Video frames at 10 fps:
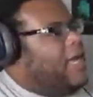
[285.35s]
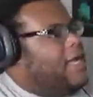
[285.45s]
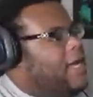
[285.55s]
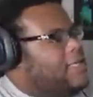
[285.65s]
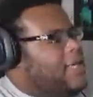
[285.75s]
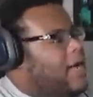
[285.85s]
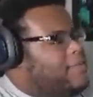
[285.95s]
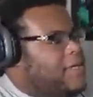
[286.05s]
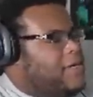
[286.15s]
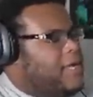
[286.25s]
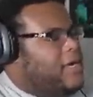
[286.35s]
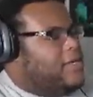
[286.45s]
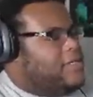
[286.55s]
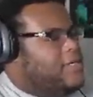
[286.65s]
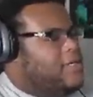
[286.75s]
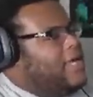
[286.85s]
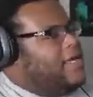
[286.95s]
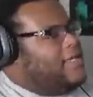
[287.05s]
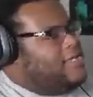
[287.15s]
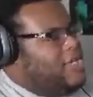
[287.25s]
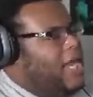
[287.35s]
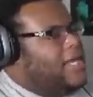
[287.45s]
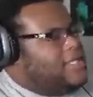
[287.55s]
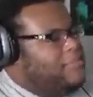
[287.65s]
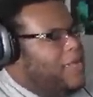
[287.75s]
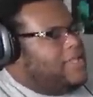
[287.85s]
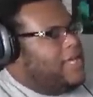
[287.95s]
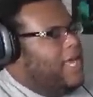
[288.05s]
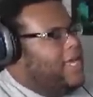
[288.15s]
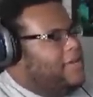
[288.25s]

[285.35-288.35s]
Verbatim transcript: a top tier character, she has to play the game.